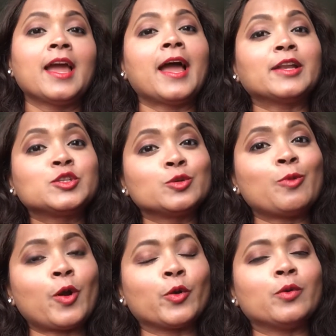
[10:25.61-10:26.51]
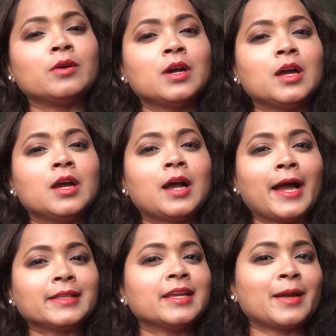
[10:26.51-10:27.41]
and tomorrow
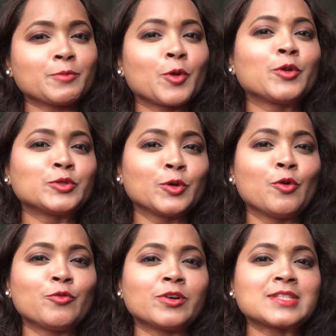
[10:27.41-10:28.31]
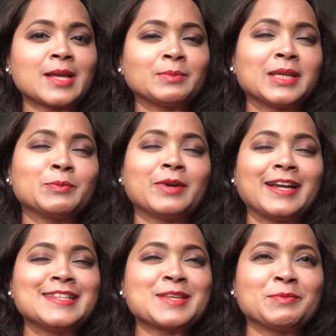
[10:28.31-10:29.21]
I think I'm going to go for something
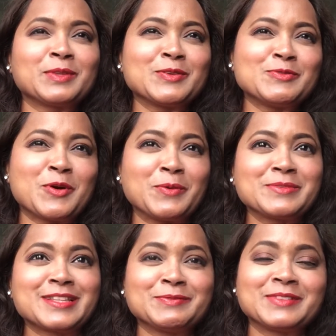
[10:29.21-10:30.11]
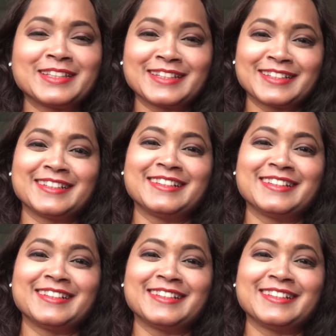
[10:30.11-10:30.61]
bright, something warm, something